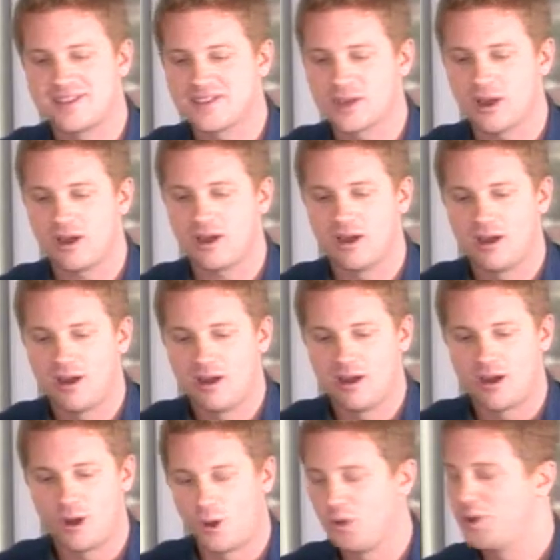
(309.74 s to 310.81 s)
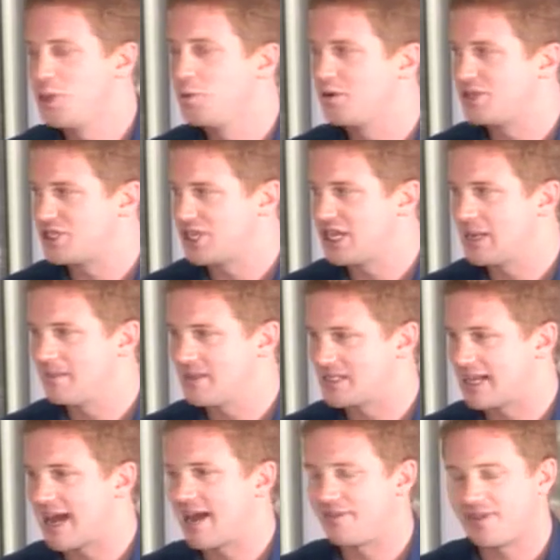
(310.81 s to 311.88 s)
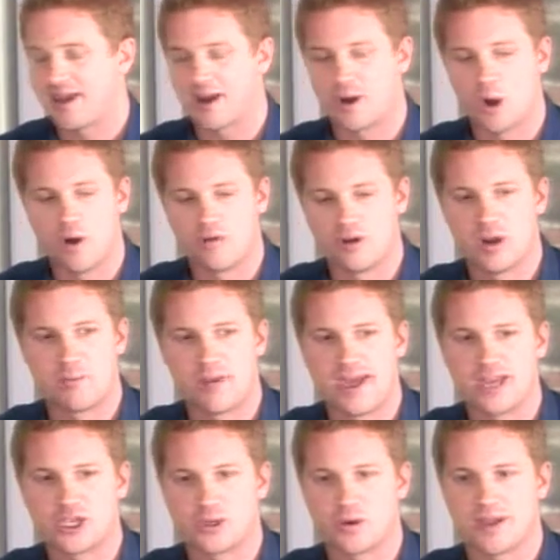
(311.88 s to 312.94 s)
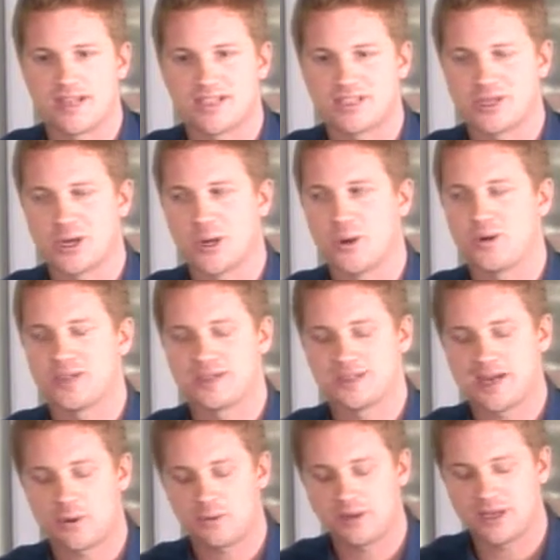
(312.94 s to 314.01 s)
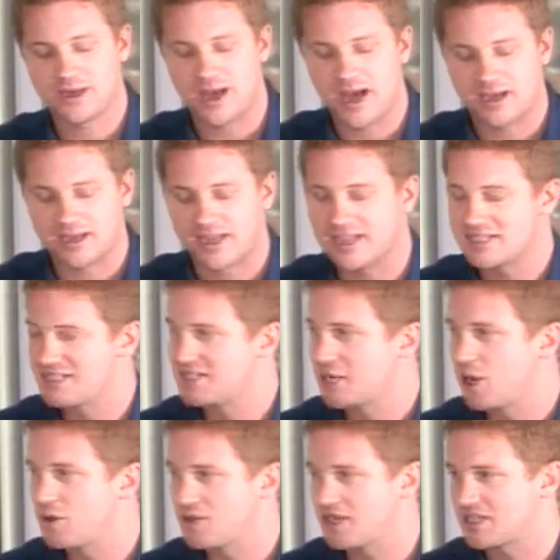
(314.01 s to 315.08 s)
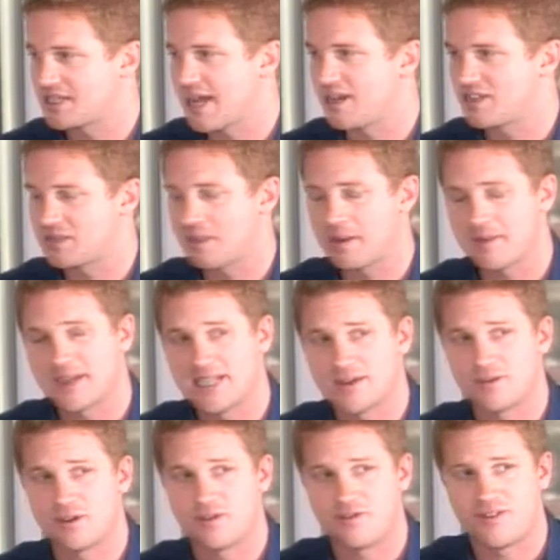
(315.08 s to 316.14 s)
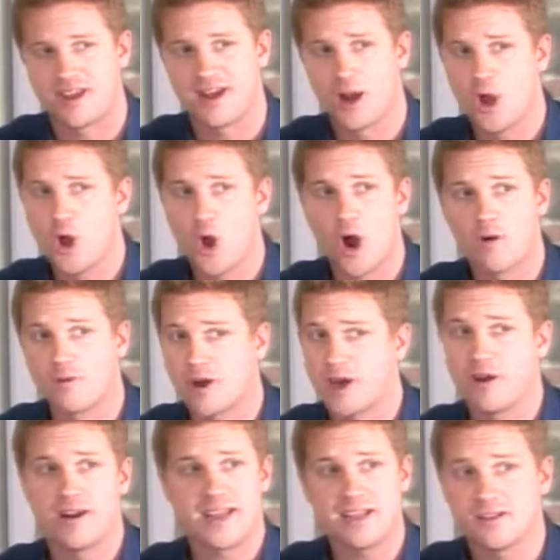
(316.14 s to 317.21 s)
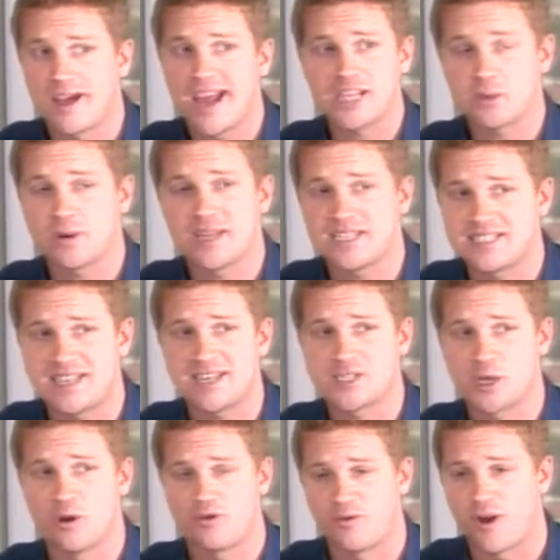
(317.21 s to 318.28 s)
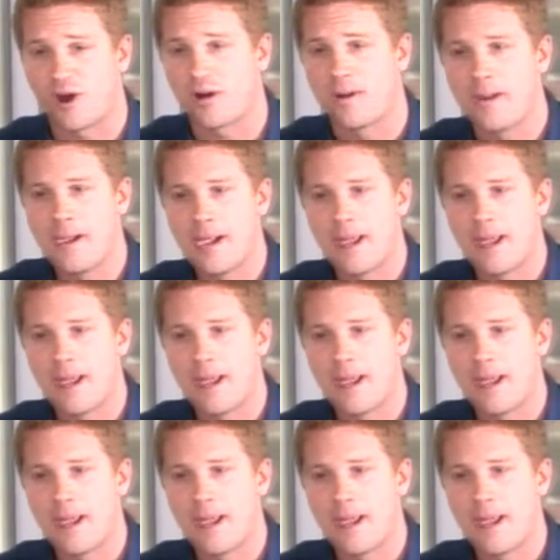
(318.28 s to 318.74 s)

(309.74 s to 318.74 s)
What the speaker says: this is a whole new regime he's got there over at Patriots. So it's not really a knock against his coaching style, just maybe a different fit over here. And he likes what he sees so far.